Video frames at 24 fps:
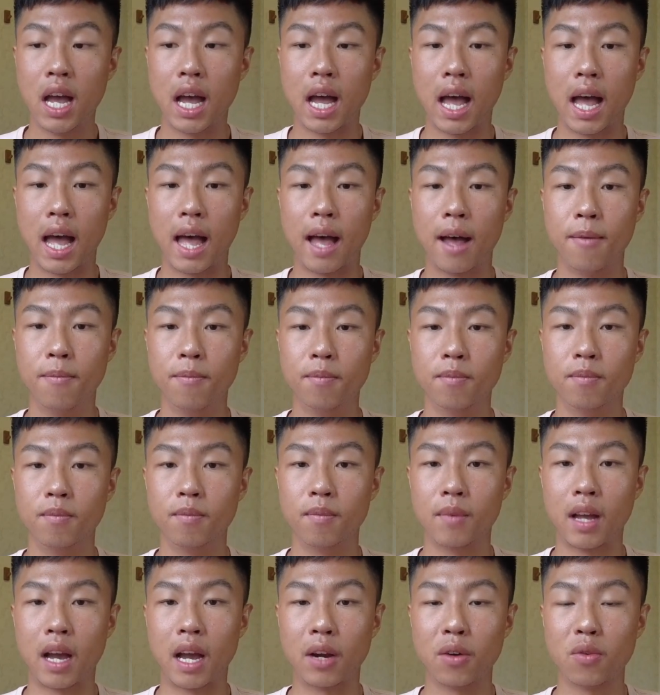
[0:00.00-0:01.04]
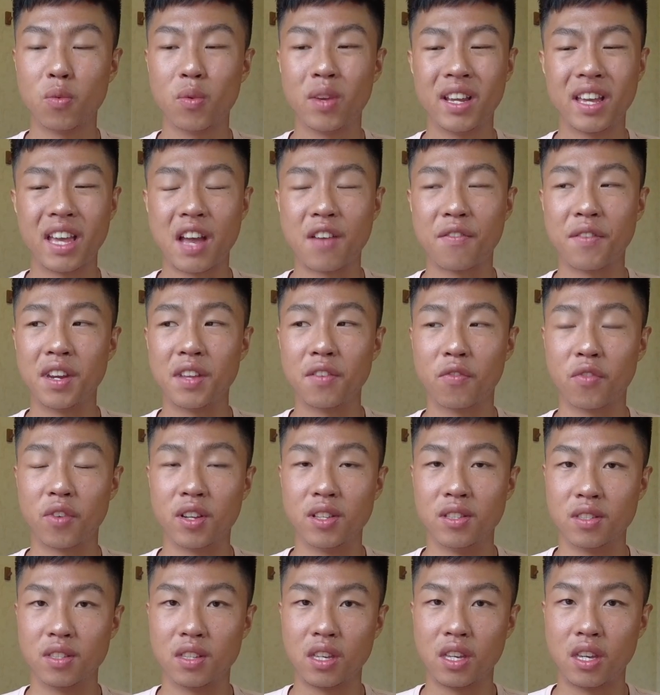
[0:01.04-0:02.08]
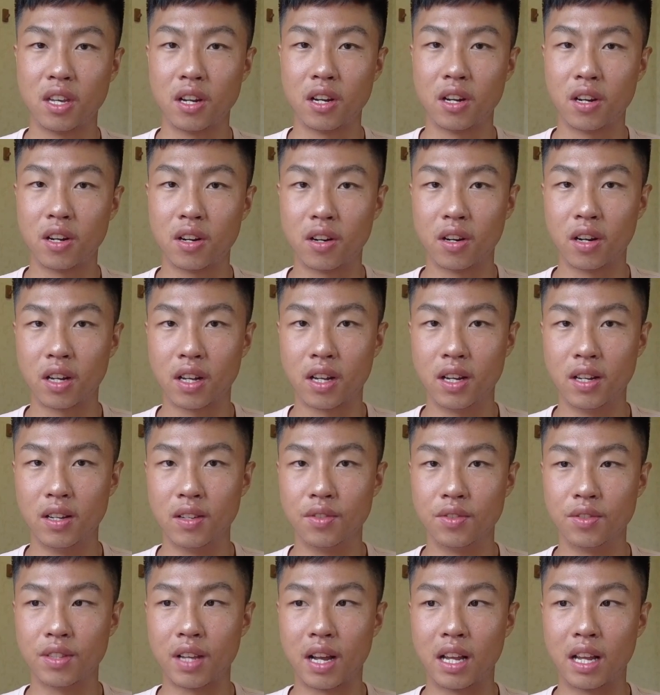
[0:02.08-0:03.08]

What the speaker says: I don't really have any friends here because